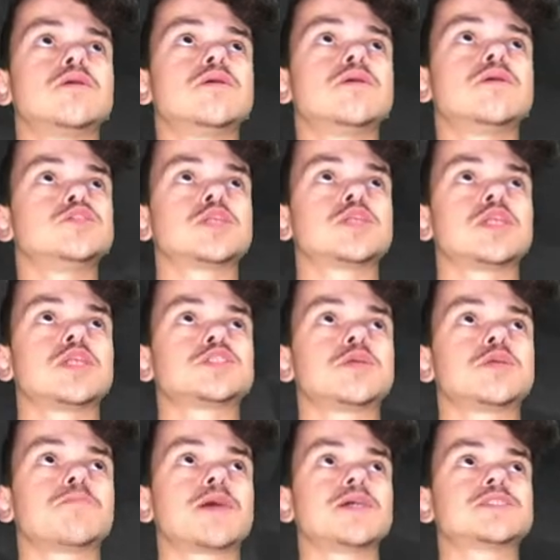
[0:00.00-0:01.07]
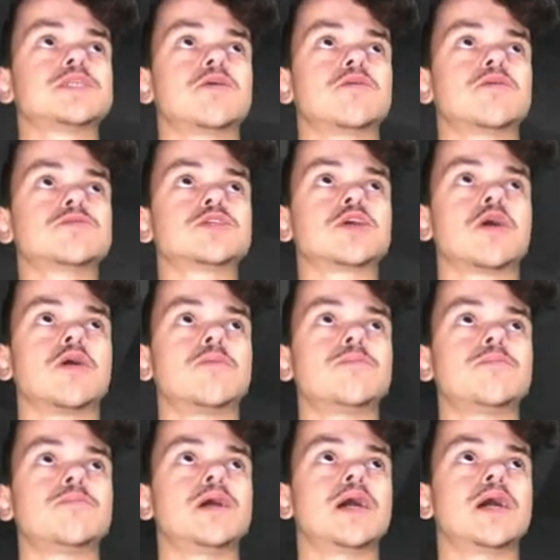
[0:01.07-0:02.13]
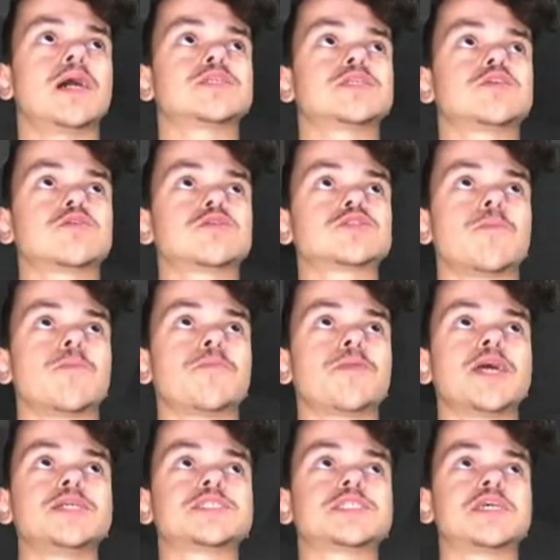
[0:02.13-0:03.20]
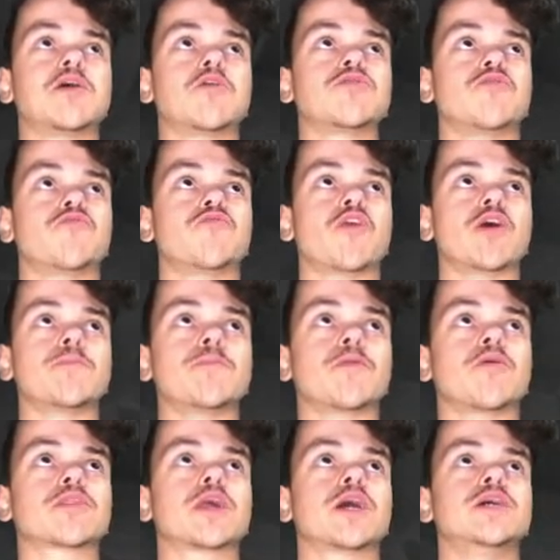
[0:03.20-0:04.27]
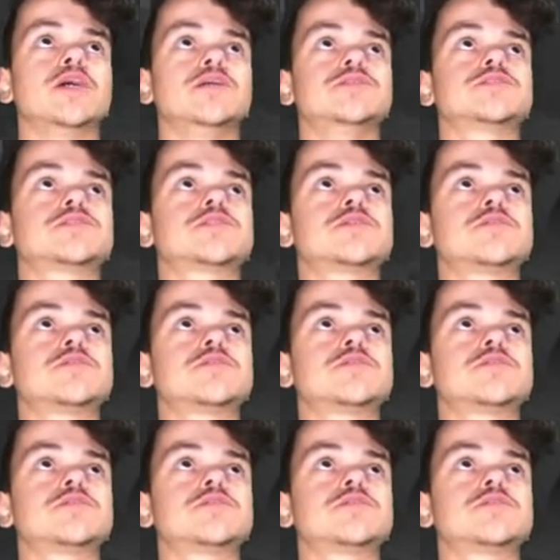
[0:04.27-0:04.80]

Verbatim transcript: Just literally placing it on top. As long as I place it on the right block, that is.